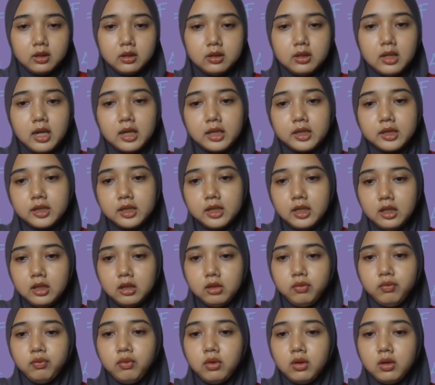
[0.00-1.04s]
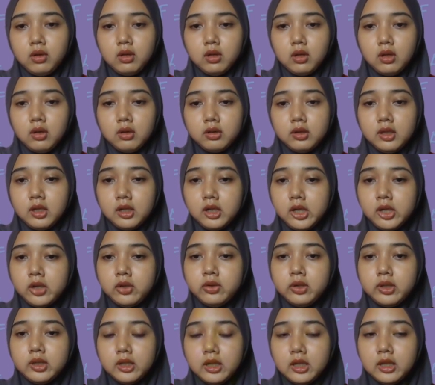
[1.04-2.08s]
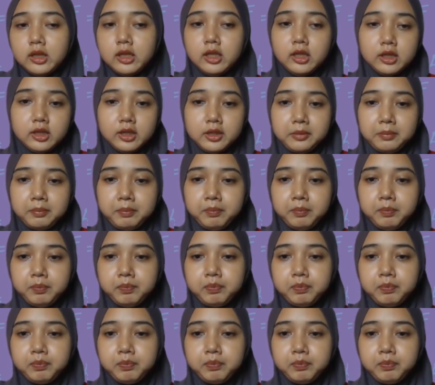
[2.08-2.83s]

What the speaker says: Next is for security system.